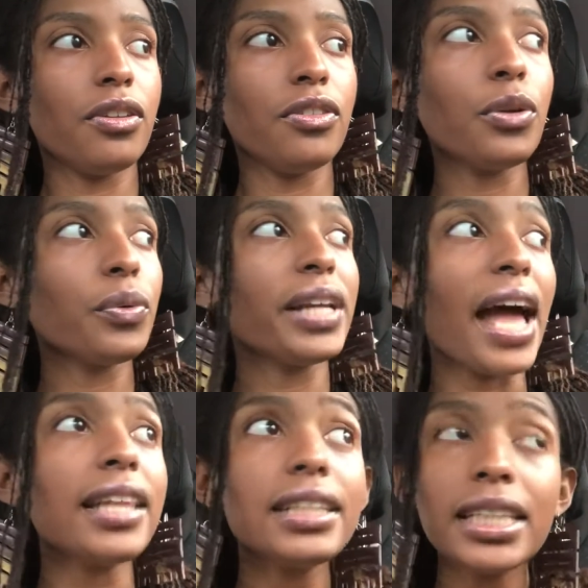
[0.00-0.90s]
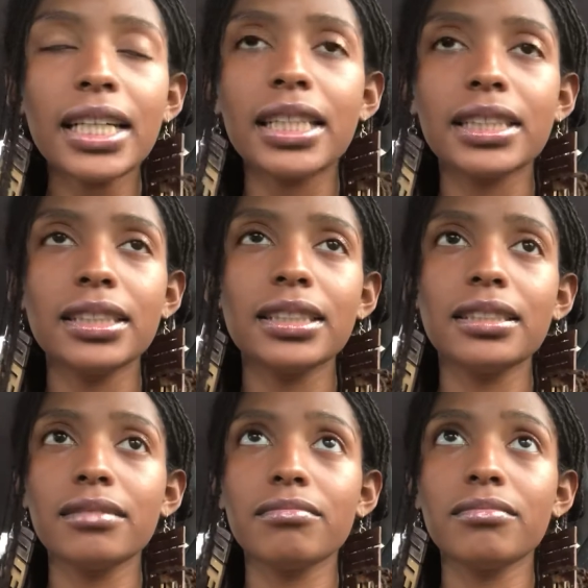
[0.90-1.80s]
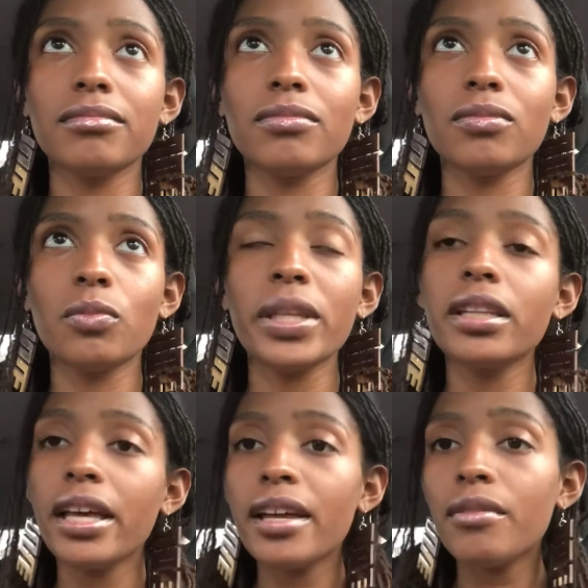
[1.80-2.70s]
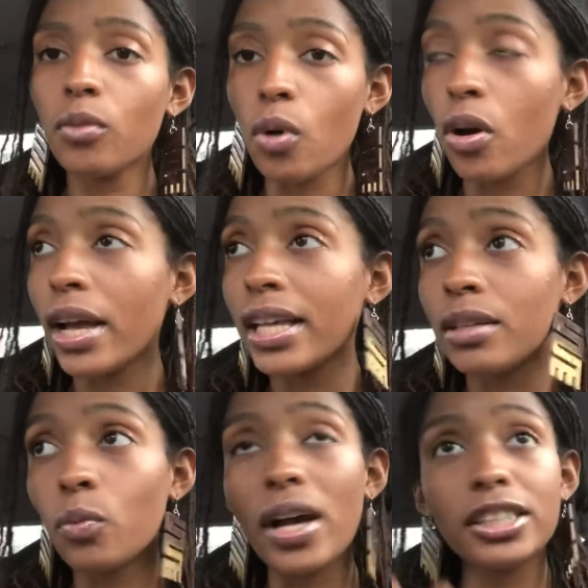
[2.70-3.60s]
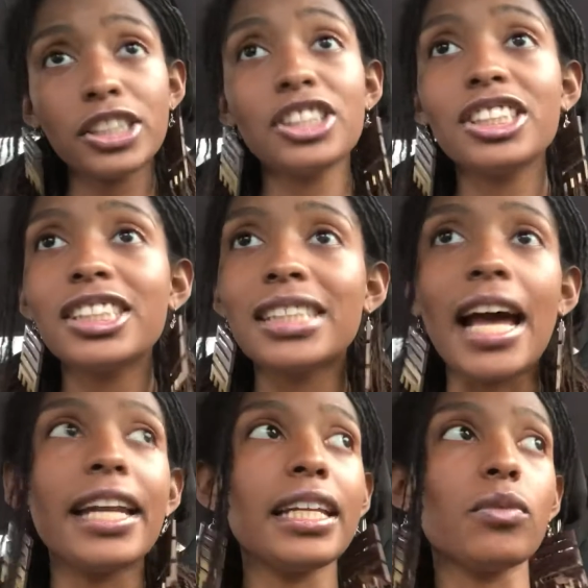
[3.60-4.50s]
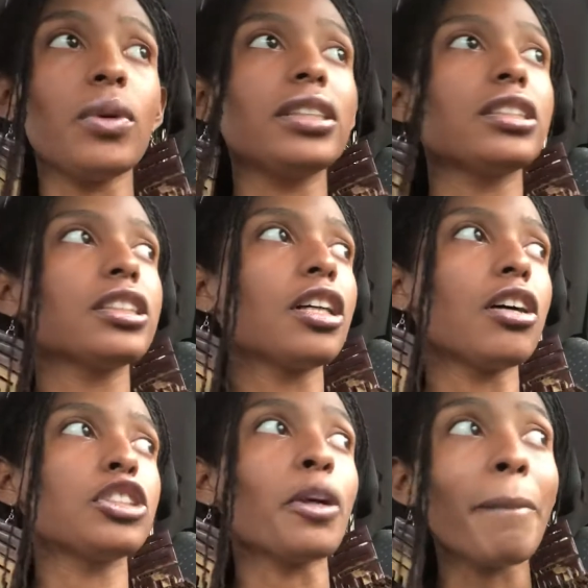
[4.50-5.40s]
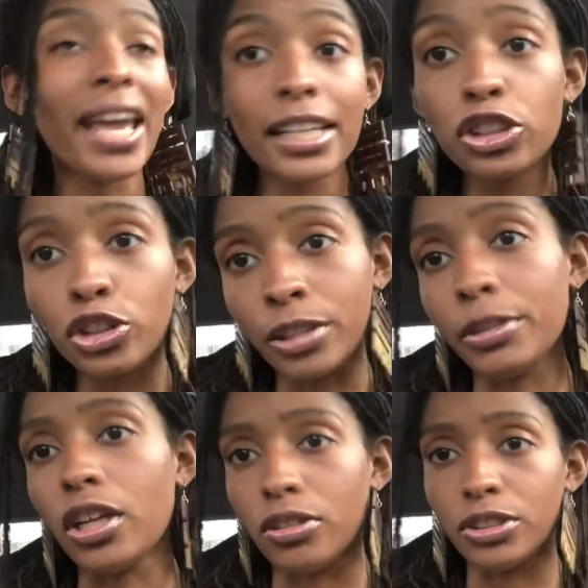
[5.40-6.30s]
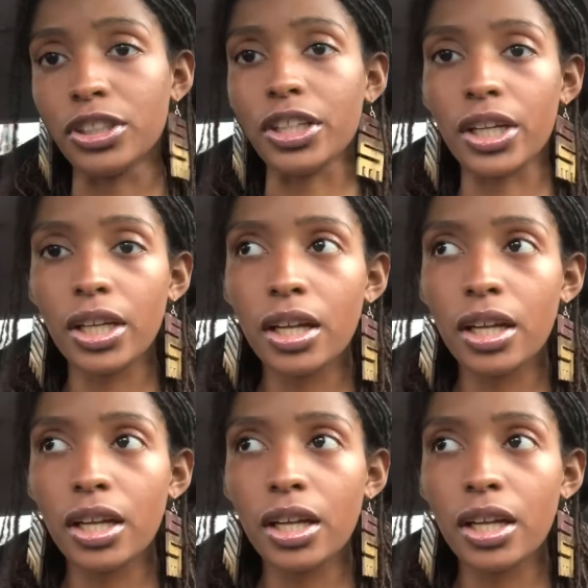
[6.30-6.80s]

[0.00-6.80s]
the reality is, we live in Western society, in Western culture, mainstream culture.